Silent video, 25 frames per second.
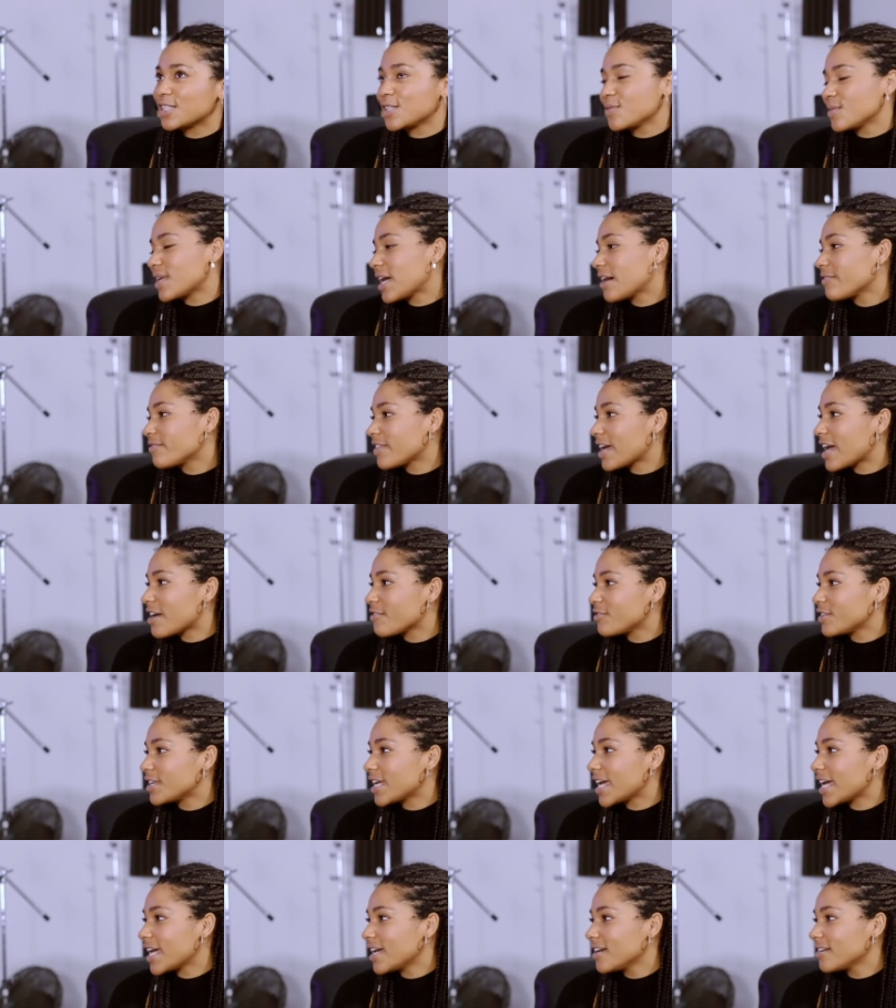you would have that every
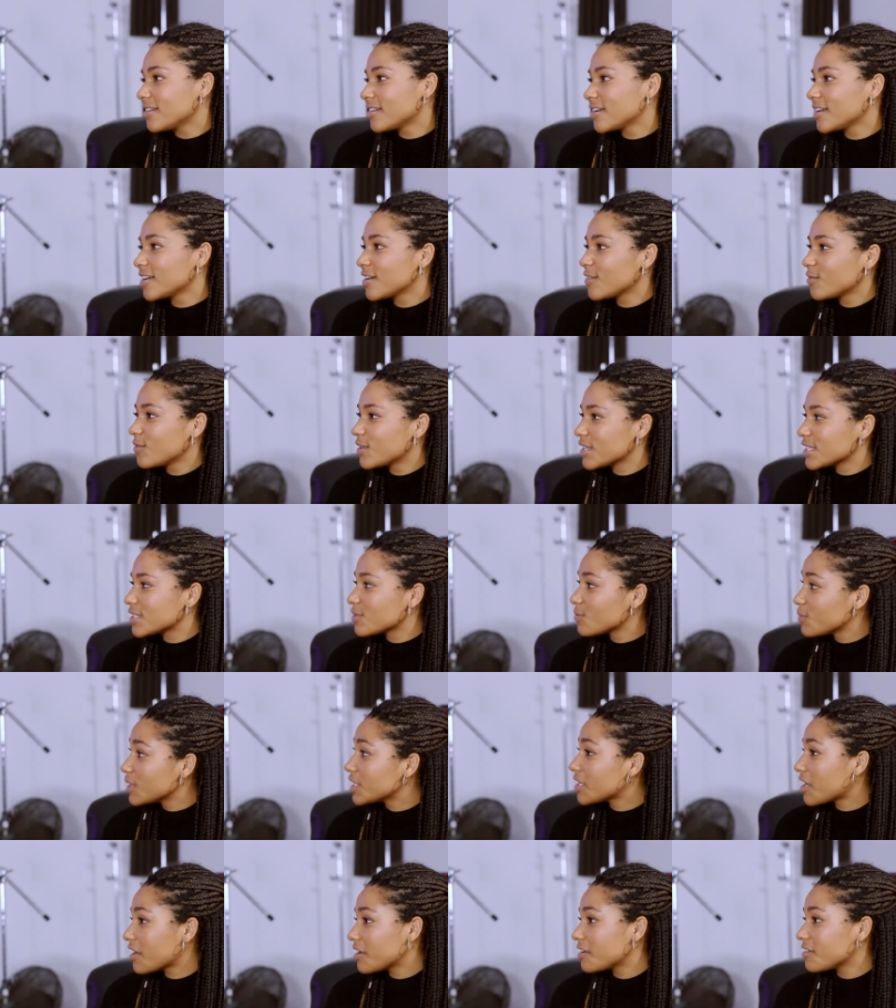day, whereas
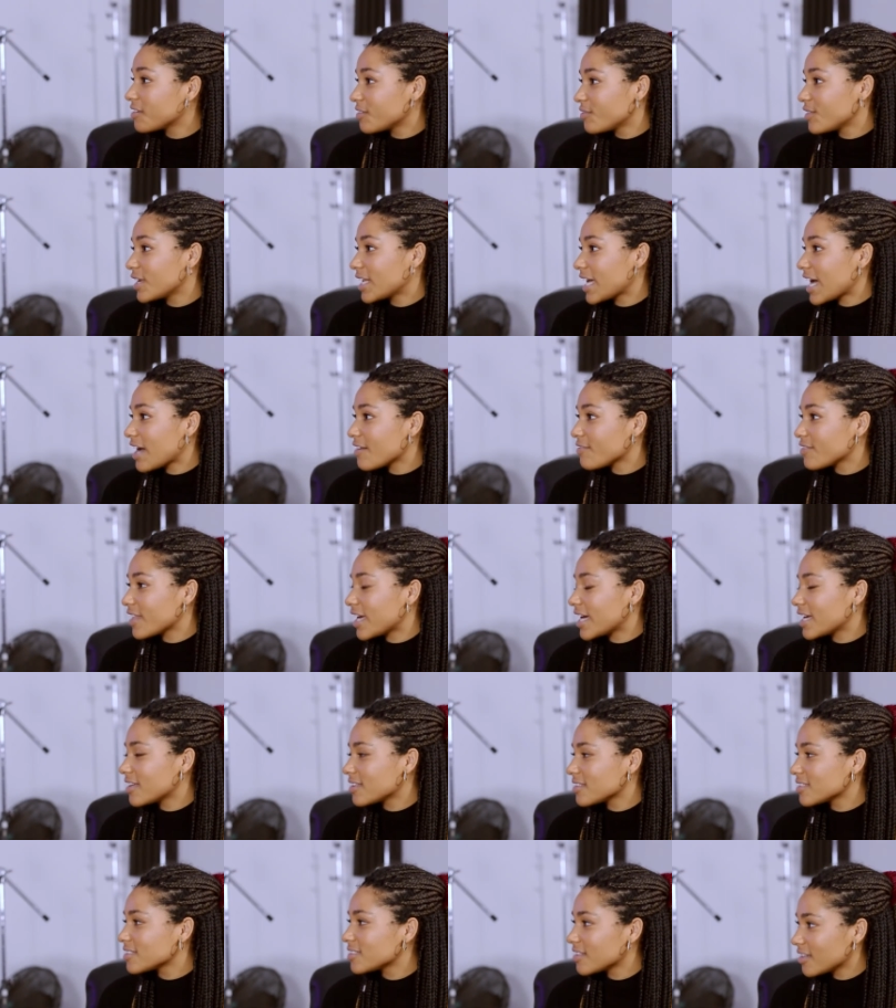we don't really have that. So,